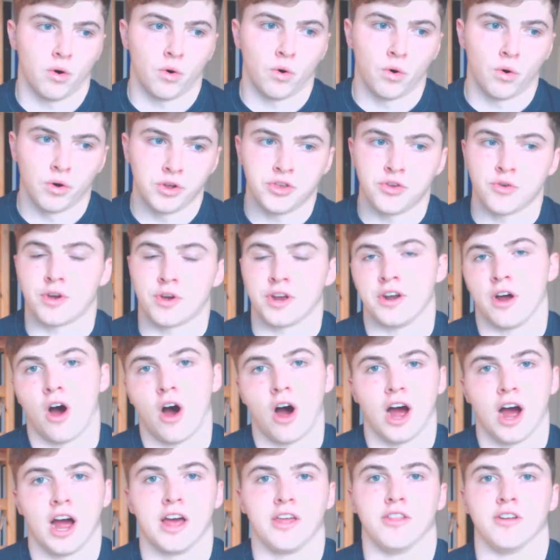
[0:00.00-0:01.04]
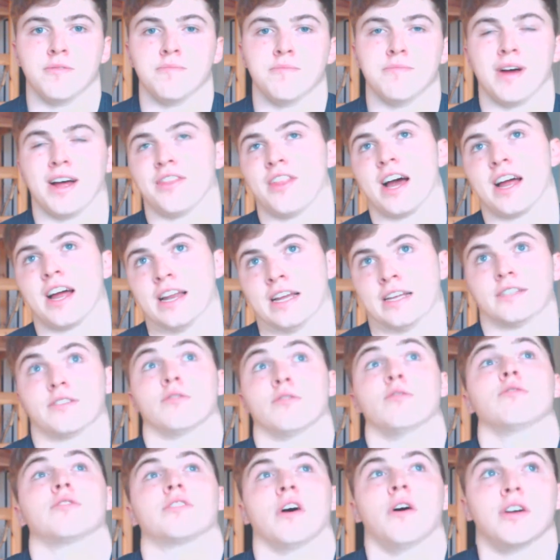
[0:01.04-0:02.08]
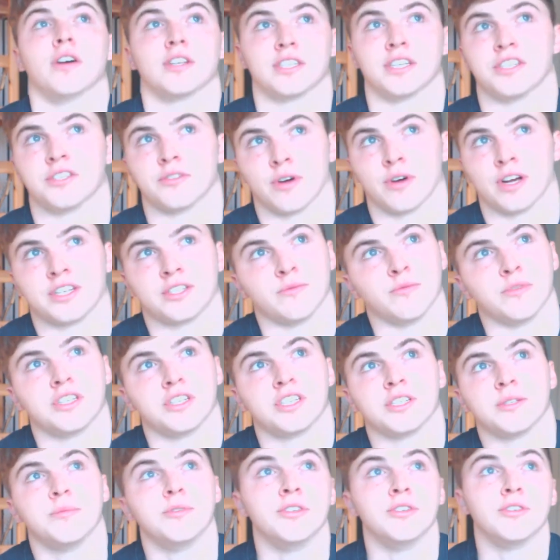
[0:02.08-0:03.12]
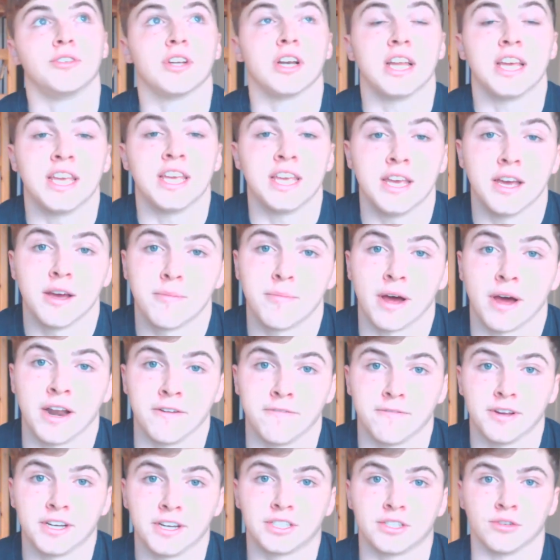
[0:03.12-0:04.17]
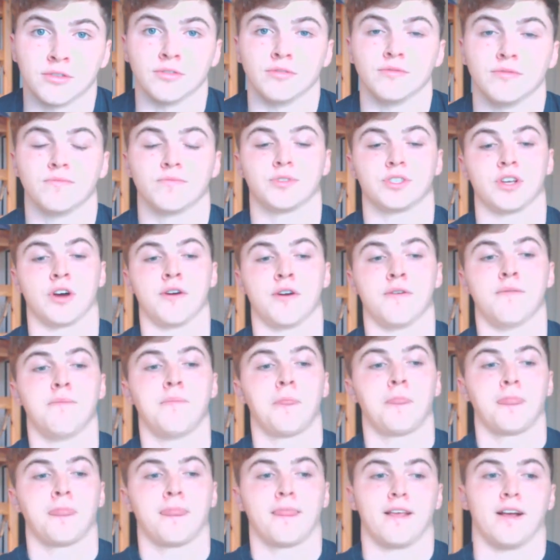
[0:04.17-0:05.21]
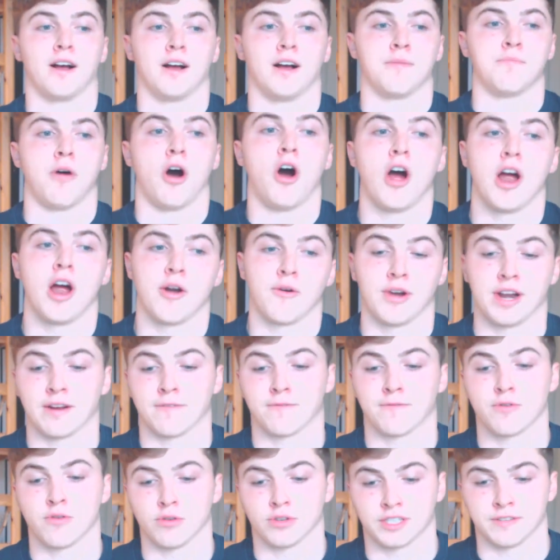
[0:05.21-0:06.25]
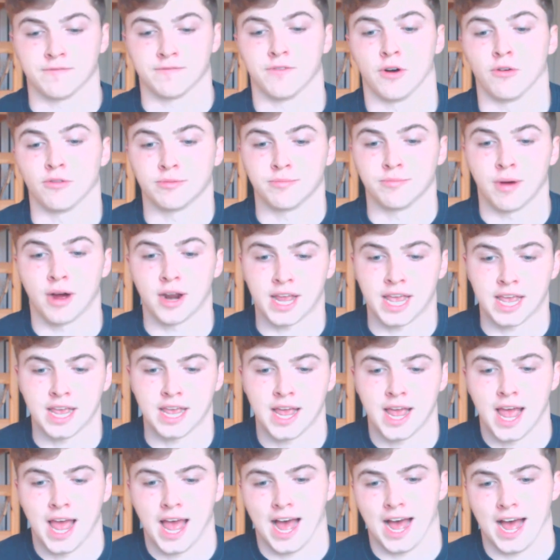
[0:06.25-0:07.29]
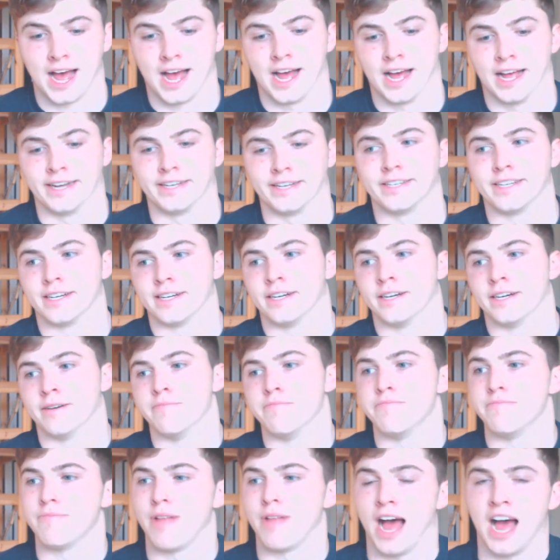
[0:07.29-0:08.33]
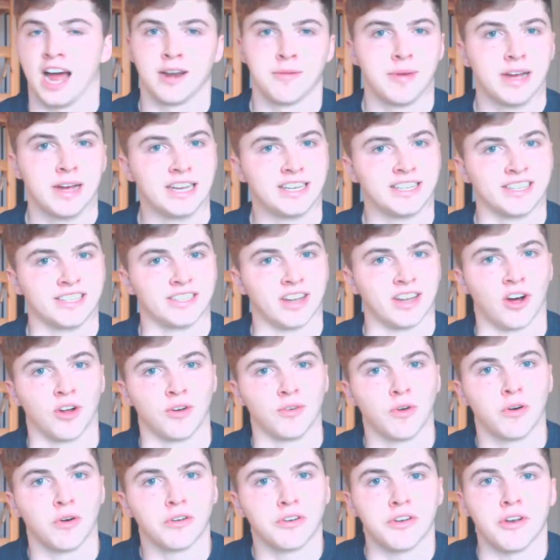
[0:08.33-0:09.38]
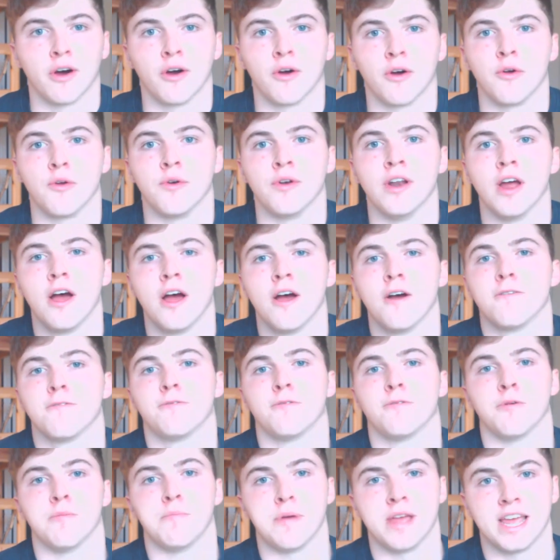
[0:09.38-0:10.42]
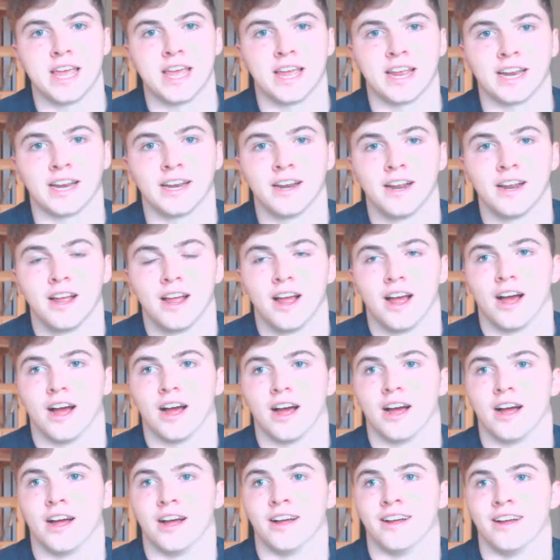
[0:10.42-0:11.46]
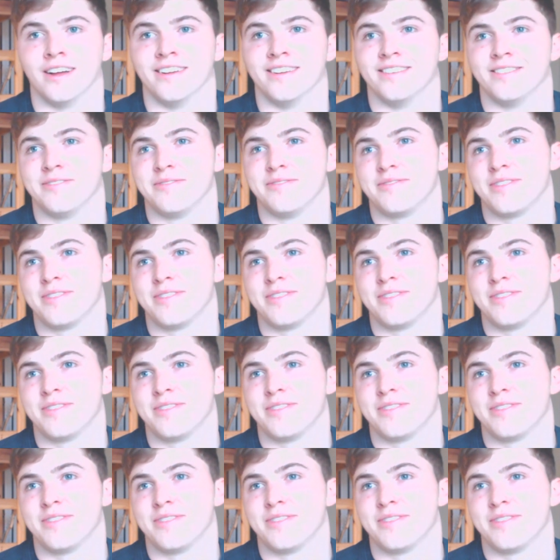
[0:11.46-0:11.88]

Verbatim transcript: or you can hire them and that is also a situation which is mutually beneficial so um, hiring of course involves money and um, animators are not known for being uh,